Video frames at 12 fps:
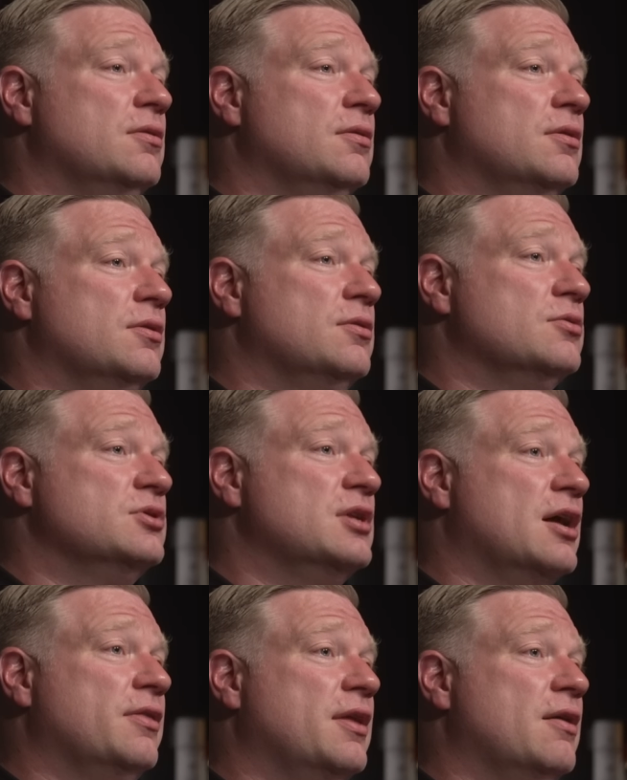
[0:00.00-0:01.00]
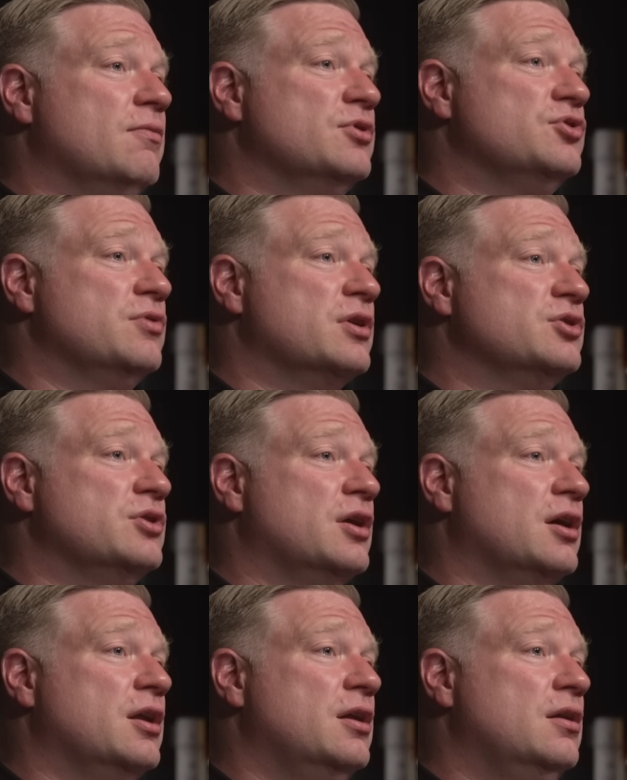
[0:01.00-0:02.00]
that there's not that restriction
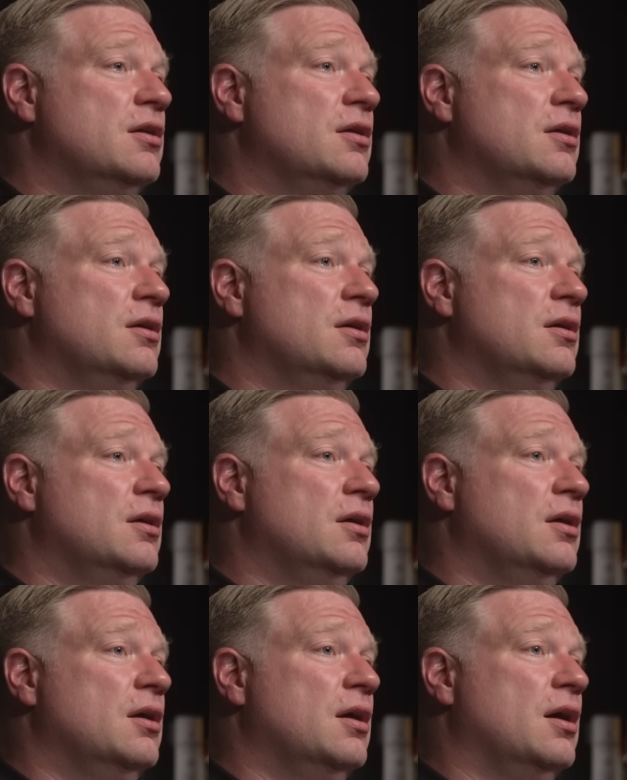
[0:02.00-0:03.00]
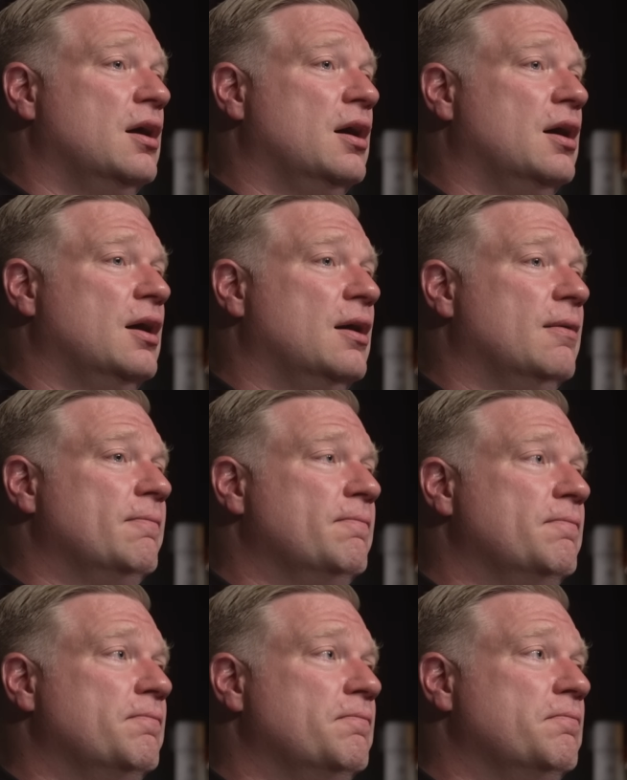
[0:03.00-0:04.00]
on it.
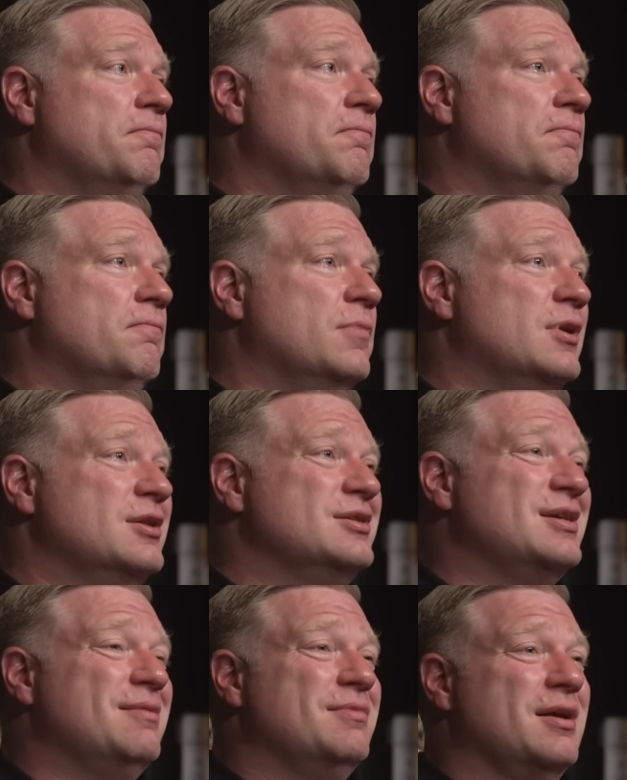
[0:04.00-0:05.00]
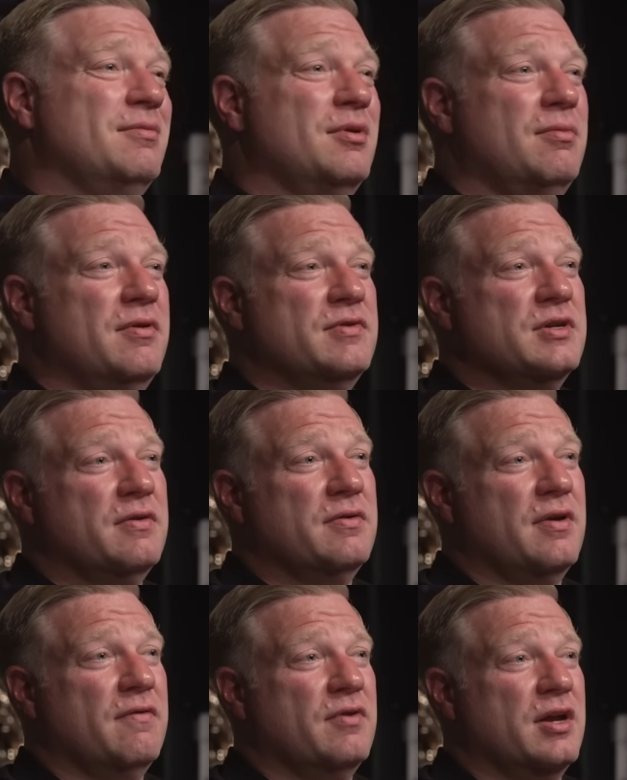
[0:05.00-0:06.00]
Um, but at the same time, nobody's
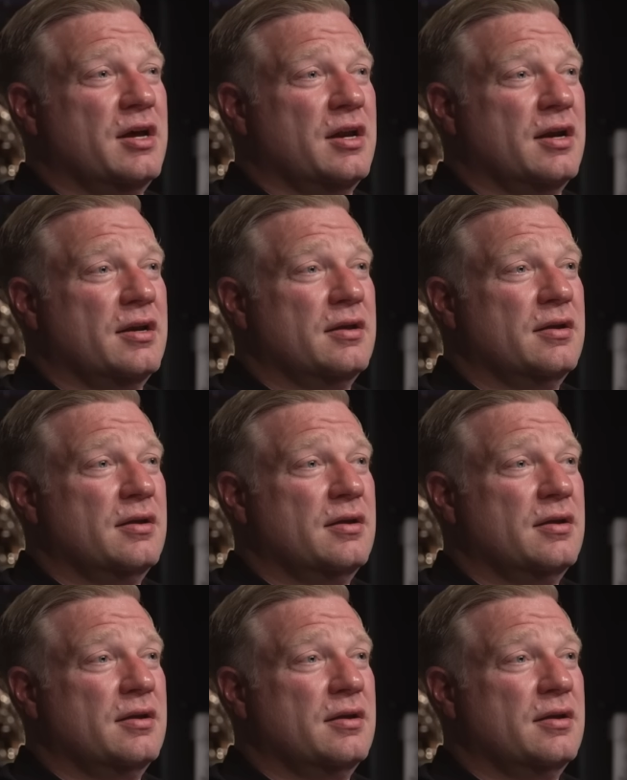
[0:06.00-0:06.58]
ever done it.